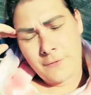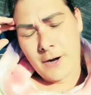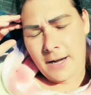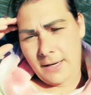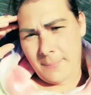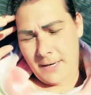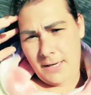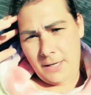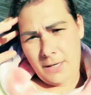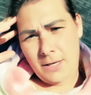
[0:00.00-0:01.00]
for
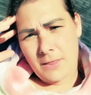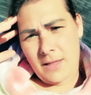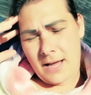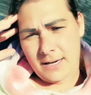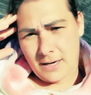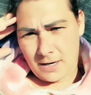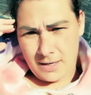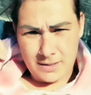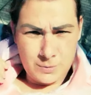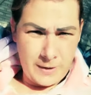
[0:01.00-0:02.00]
anybody that
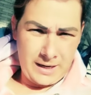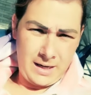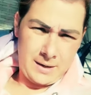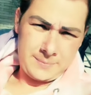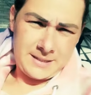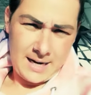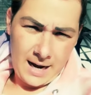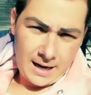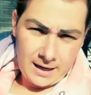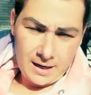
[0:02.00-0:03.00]
is waking up
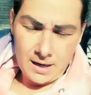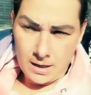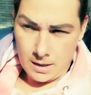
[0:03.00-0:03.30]
today,